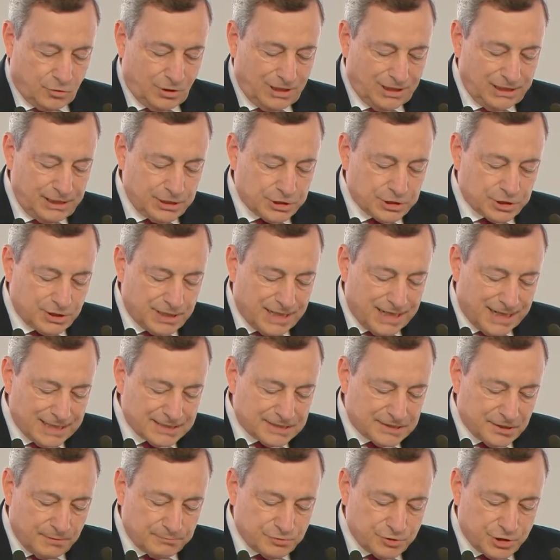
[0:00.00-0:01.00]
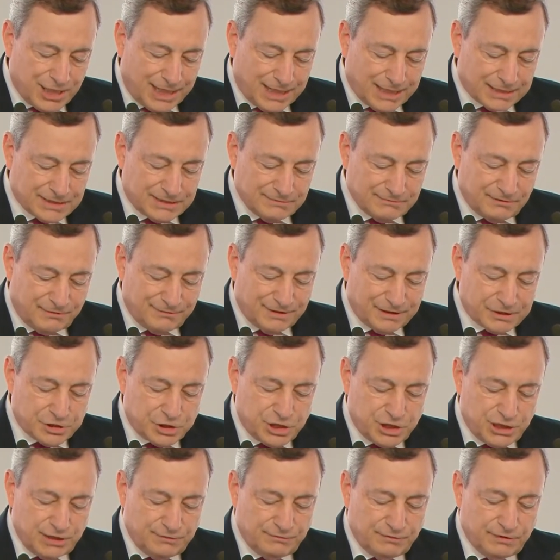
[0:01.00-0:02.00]
The coalition has the objective of
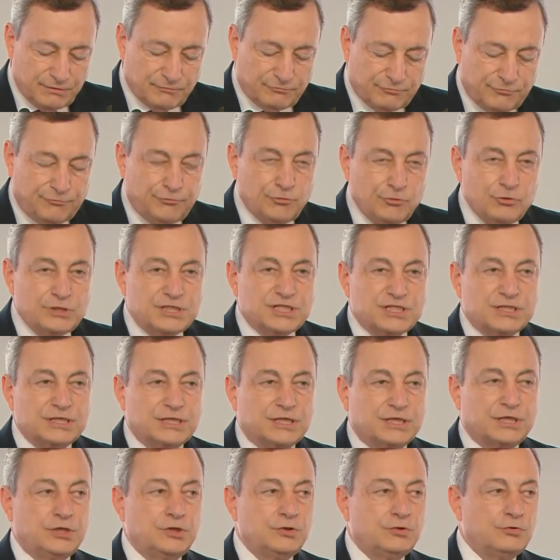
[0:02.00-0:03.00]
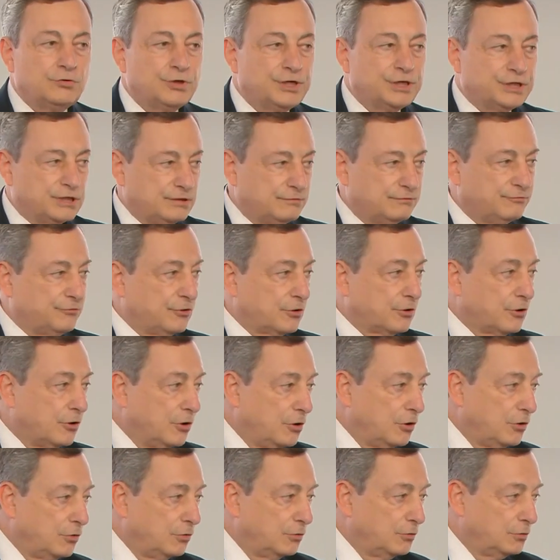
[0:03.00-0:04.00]
achieving food security
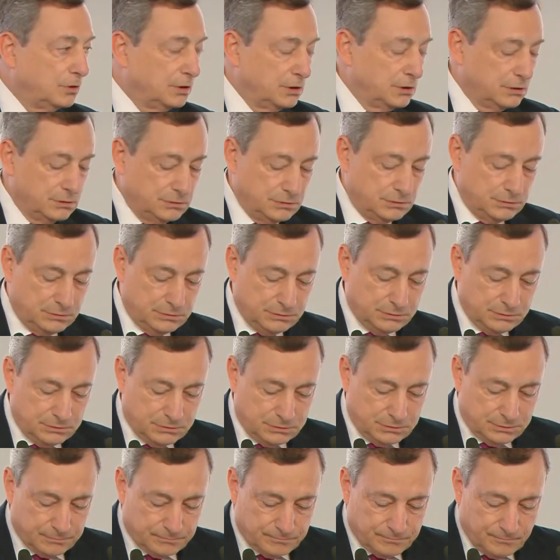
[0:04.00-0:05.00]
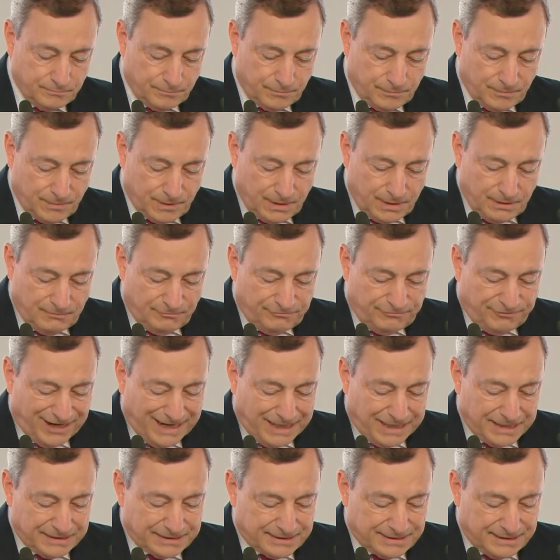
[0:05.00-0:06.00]
for all,
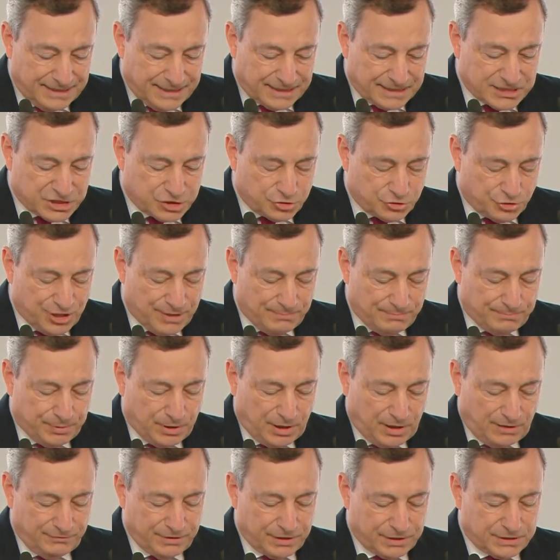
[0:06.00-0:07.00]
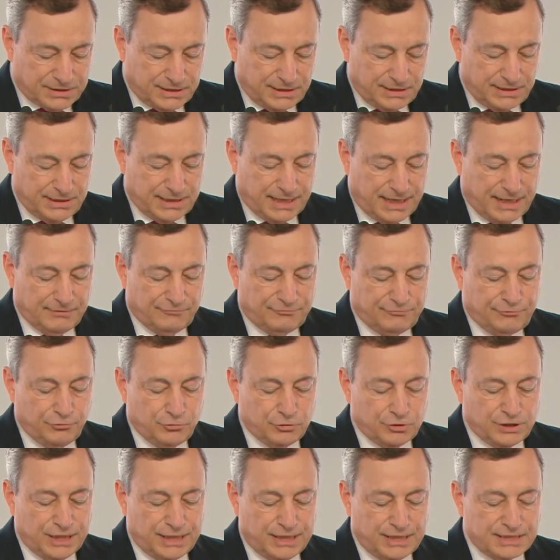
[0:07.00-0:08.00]
fighting extreme poverty and
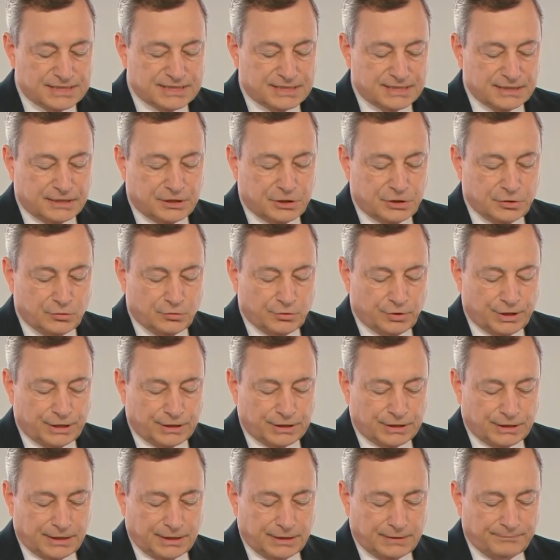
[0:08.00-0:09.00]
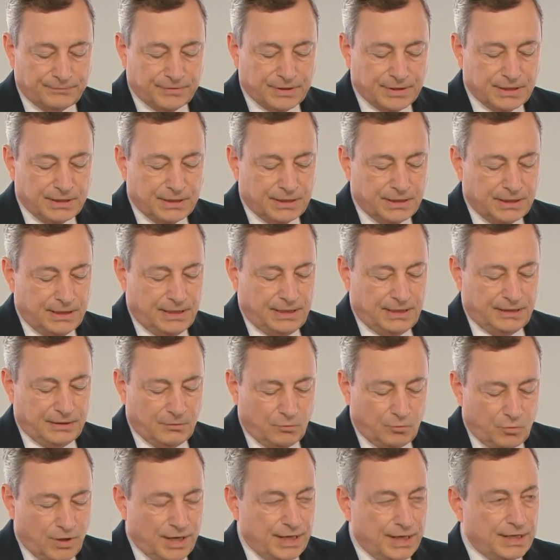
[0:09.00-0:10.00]
food insecurity
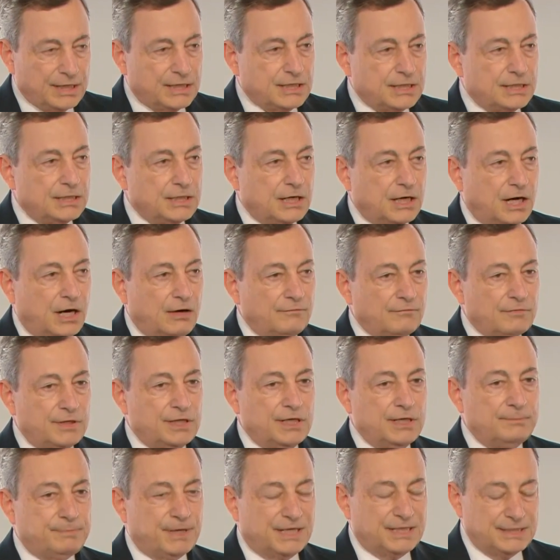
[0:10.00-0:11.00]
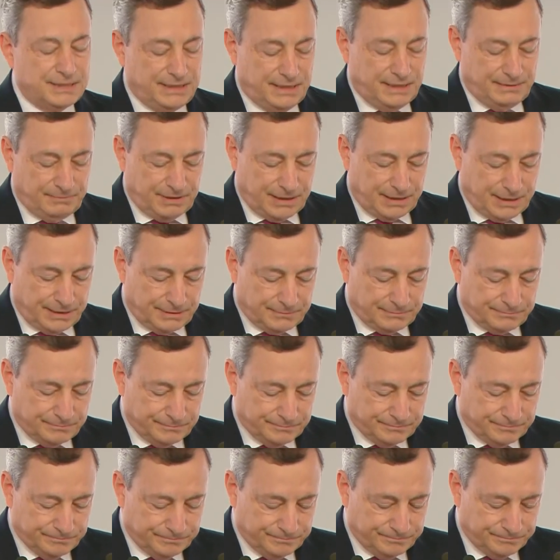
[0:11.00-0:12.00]
in the wake of the pandemic.
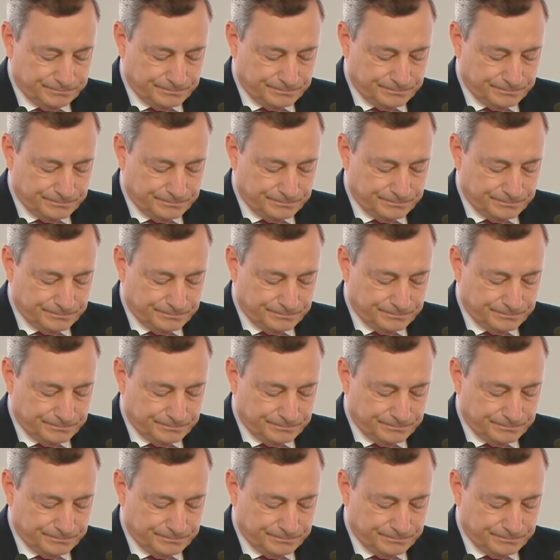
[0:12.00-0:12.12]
